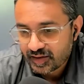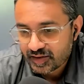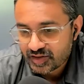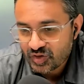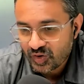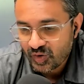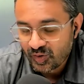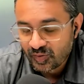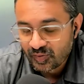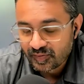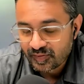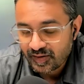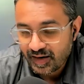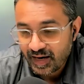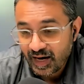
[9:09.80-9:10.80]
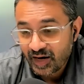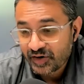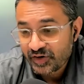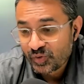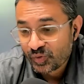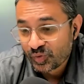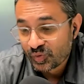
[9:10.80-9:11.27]
So how do
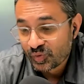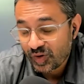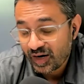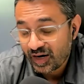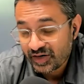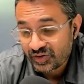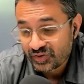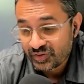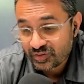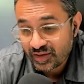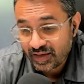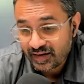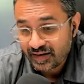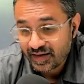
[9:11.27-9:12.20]
you do that?